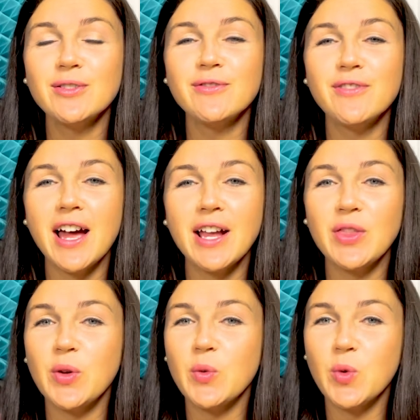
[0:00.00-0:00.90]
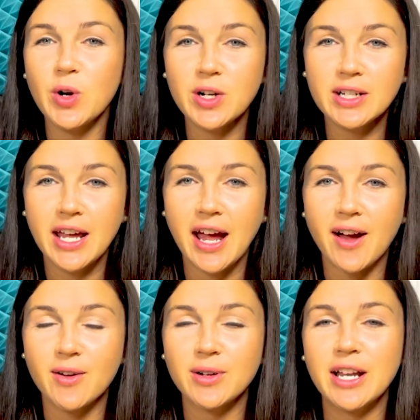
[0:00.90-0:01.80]
to find the word
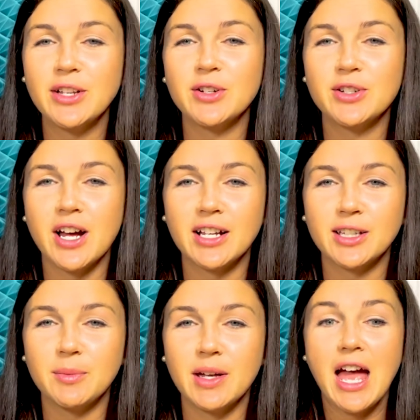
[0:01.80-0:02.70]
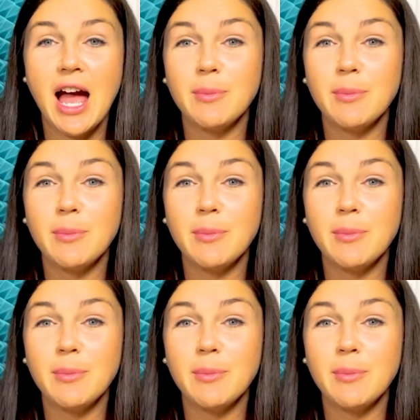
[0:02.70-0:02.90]
count in your document.